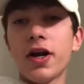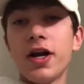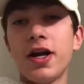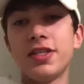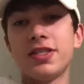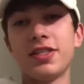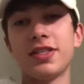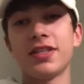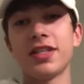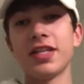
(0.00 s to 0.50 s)

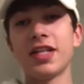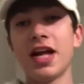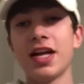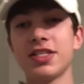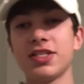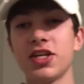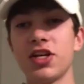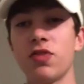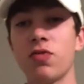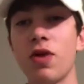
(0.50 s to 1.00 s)
guys, I think
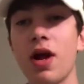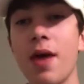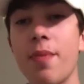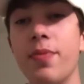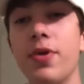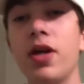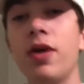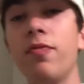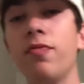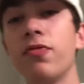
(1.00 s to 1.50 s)
that's gonna wrap
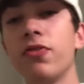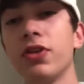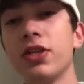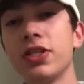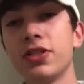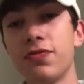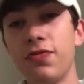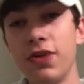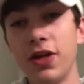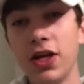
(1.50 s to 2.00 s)
it up for
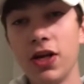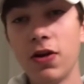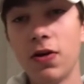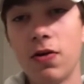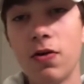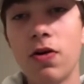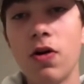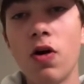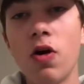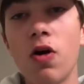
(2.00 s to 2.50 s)
this
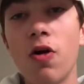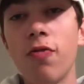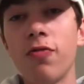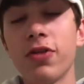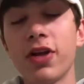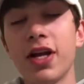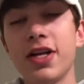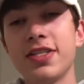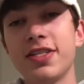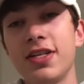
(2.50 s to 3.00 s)
video.
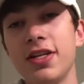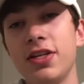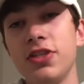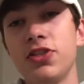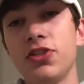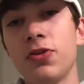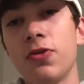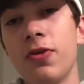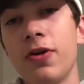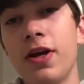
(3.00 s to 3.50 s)
Hopefully you guys did
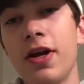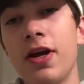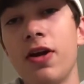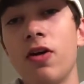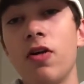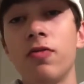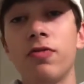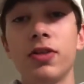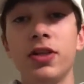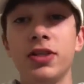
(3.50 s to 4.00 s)
enjoy, and
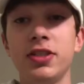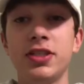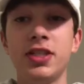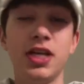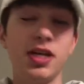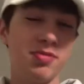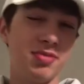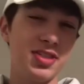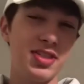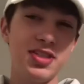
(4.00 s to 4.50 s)
hopefully these
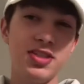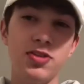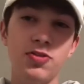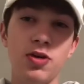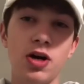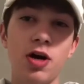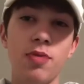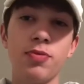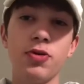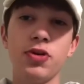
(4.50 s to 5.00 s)
tips do
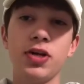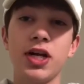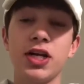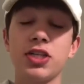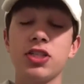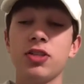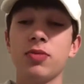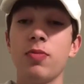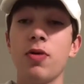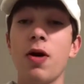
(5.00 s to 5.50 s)
help you catch
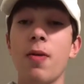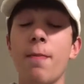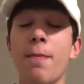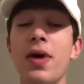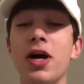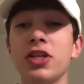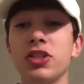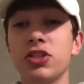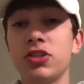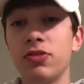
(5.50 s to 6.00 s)
some
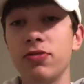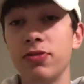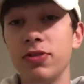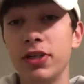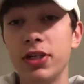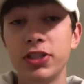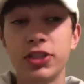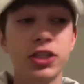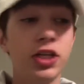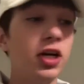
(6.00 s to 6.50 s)
monster
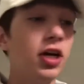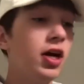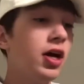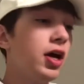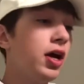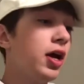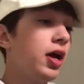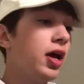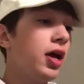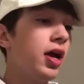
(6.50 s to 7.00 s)
fish.
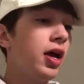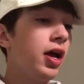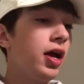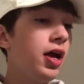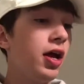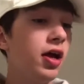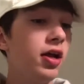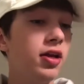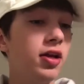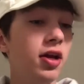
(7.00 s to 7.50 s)

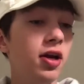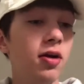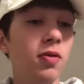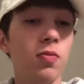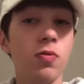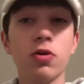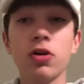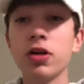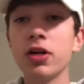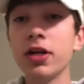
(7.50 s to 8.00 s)
And yeah,
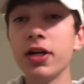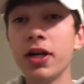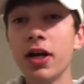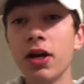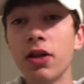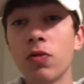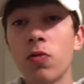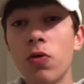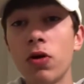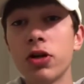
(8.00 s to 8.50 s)
we're gonna get
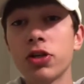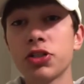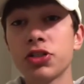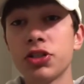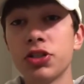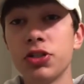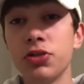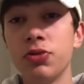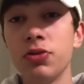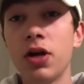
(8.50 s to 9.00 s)
on the water
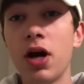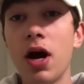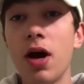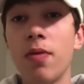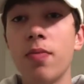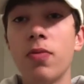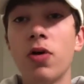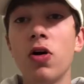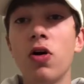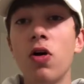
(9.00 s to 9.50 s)
soon.
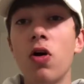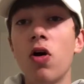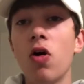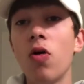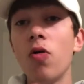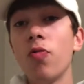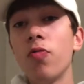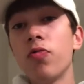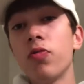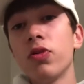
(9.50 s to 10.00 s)
I'm
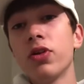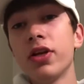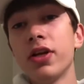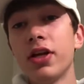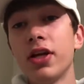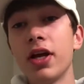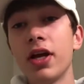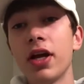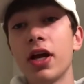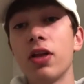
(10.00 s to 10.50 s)
hopefully
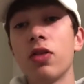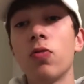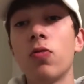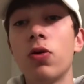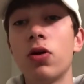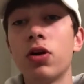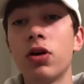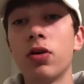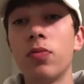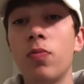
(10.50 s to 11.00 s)
getting on the
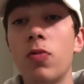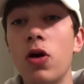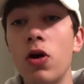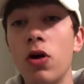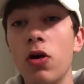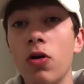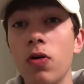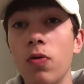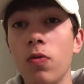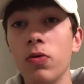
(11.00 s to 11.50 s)
water
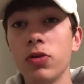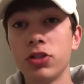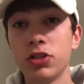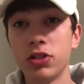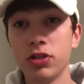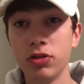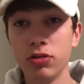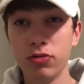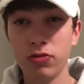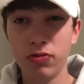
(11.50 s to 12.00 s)
tomorrow,
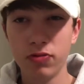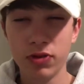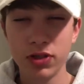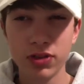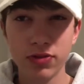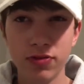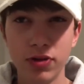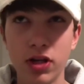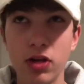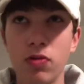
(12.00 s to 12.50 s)
this
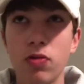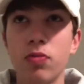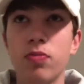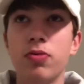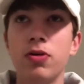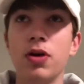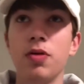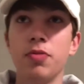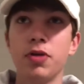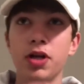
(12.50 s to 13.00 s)
video will
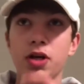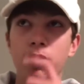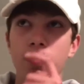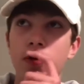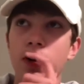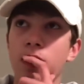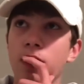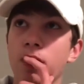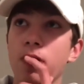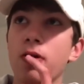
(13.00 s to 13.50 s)
probably come
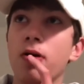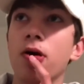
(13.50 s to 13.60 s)
out